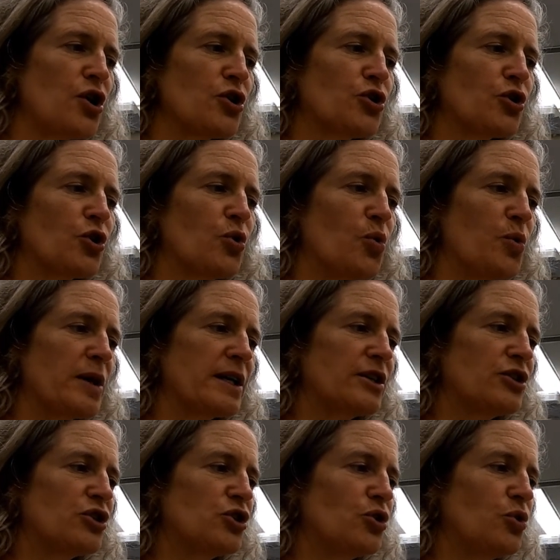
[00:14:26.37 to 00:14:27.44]
You're going
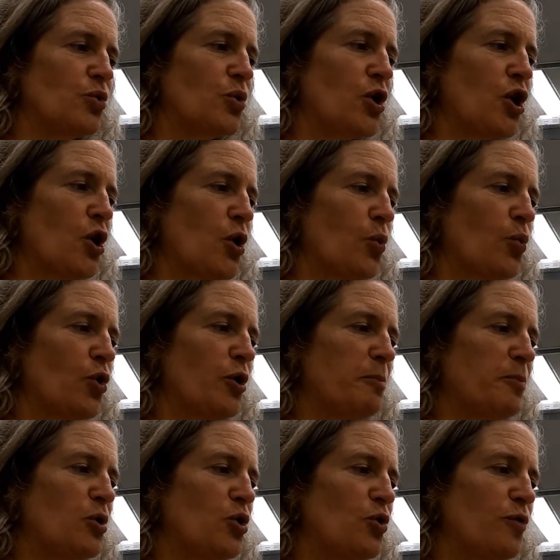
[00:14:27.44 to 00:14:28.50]
to
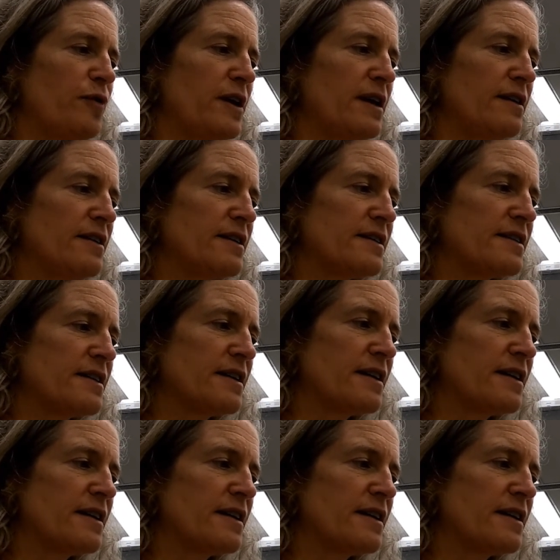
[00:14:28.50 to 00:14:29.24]
remove it